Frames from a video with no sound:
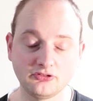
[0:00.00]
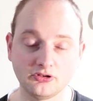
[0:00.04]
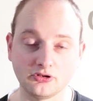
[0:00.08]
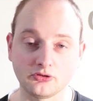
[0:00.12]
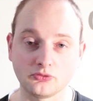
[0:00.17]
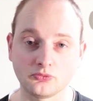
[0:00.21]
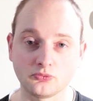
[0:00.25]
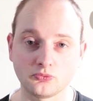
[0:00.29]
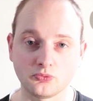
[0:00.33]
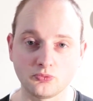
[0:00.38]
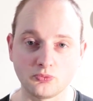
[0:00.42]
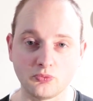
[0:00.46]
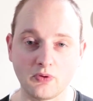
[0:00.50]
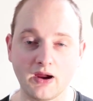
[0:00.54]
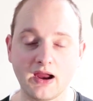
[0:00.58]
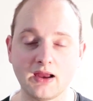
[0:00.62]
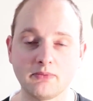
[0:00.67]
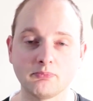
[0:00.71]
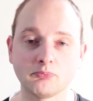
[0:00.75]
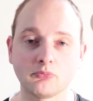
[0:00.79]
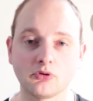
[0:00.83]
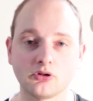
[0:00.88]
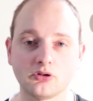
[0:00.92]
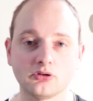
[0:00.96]
a
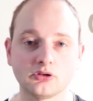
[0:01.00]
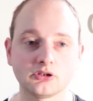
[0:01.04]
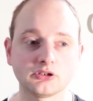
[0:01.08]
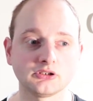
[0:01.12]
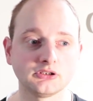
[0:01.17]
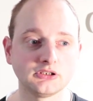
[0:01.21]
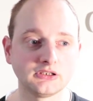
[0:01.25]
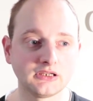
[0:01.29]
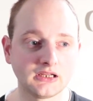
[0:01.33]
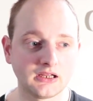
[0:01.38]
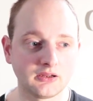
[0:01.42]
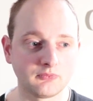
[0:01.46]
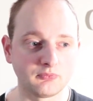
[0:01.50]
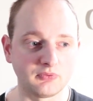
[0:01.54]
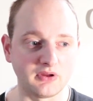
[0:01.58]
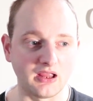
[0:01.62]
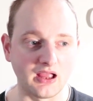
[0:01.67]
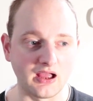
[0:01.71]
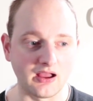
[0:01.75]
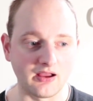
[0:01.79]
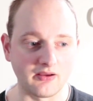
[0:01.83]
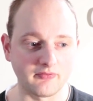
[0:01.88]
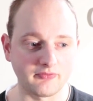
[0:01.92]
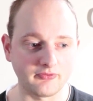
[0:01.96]
great modeler. We
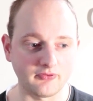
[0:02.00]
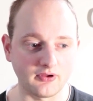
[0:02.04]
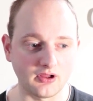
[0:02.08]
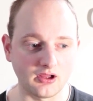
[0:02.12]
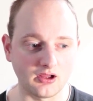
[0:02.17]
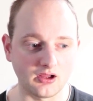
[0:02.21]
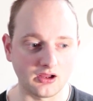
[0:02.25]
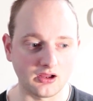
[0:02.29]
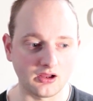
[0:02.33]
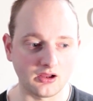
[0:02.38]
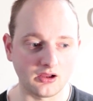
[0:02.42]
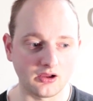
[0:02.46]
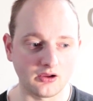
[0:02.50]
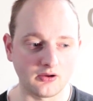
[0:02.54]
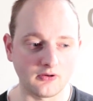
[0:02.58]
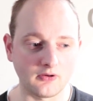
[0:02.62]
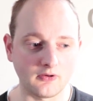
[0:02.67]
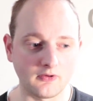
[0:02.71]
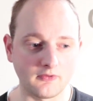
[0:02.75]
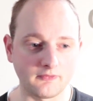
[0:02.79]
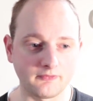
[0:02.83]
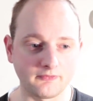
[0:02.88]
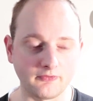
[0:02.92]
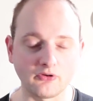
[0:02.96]
have
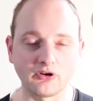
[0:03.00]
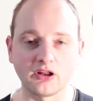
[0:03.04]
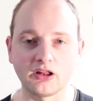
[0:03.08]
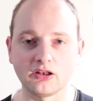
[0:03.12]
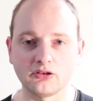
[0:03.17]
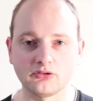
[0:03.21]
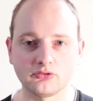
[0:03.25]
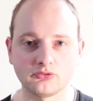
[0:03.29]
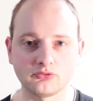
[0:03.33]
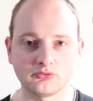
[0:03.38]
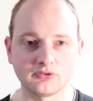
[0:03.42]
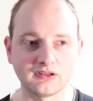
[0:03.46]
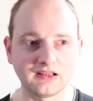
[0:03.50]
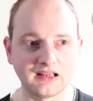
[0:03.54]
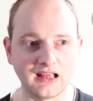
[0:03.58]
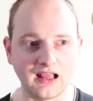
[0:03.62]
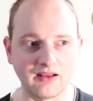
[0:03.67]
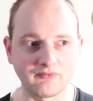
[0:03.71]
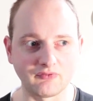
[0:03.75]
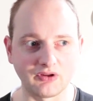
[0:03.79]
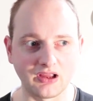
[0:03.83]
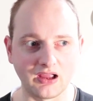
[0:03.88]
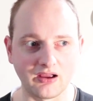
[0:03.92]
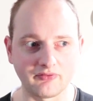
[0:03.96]
a phone industry,
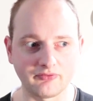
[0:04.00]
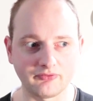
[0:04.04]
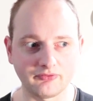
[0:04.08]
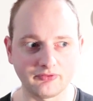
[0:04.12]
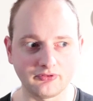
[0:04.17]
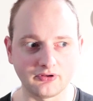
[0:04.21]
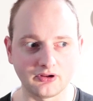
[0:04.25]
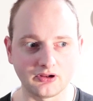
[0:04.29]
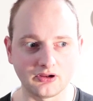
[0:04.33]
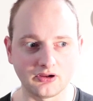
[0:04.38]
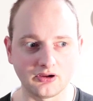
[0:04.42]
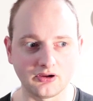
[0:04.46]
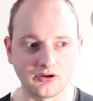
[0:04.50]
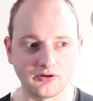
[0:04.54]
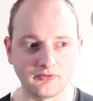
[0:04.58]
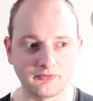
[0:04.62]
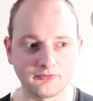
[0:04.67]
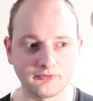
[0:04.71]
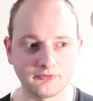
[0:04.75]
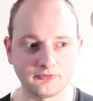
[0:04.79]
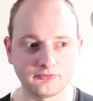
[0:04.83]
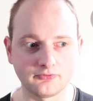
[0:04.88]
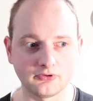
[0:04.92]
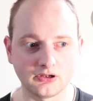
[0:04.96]
and we have
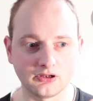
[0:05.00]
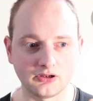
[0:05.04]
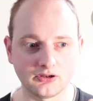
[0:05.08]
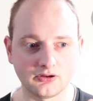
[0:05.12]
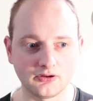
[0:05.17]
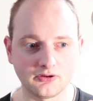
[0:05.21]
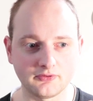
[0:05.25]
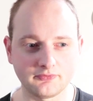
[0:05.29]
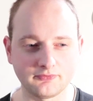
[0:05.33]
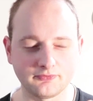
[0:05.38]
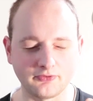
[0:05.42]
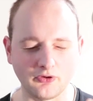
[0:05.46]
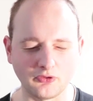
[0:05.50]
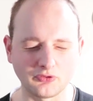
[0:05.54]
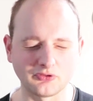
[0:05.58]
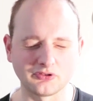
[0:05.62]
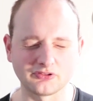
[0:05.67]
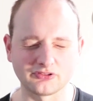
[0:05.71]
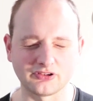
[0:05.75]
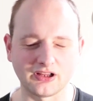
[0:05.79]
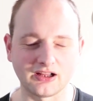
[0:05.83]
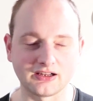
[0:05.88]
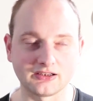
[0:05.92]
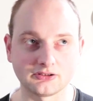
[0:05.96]
phone
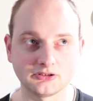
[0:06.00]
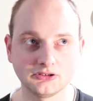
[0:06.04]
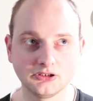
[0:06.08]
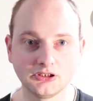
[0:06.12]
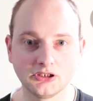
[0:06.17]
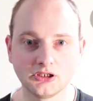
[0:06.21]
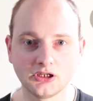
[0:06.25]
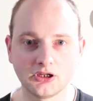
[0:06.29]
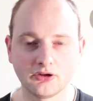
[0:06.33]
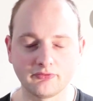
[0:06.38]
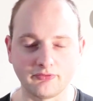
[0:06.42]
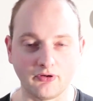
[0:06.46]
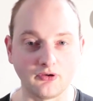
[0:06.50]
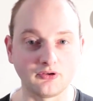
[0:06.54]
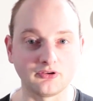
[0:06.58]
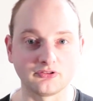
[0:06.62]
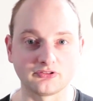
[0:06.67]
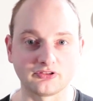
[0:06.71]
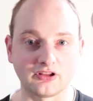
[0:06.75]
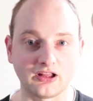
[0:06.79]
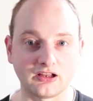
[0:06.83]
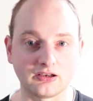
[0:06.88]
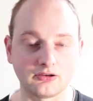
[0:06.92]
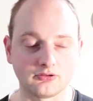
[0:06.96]
designer. Phone
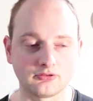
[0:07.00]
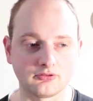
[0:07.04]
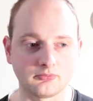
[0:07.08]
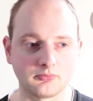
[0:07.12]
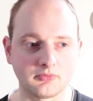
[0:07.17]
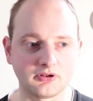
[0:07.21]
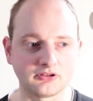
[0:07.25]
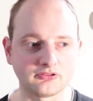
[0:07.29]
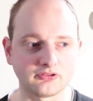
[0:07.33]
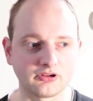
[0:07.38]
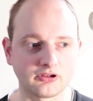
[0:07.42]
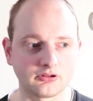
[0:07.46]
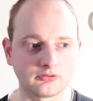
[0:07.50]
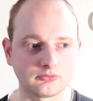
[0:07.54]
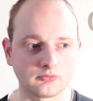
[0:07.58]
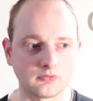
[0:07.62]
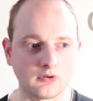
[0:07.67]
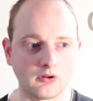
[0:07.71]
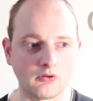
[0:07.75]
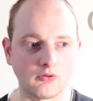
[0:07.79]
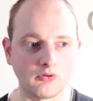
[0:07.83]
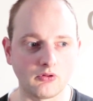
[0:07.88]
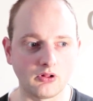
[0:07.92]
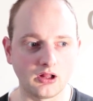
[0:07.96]
designer is amazing as
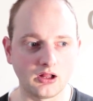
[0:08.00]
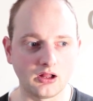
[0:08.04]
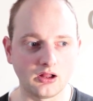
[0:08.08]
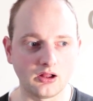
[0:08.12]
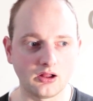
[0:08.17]
well.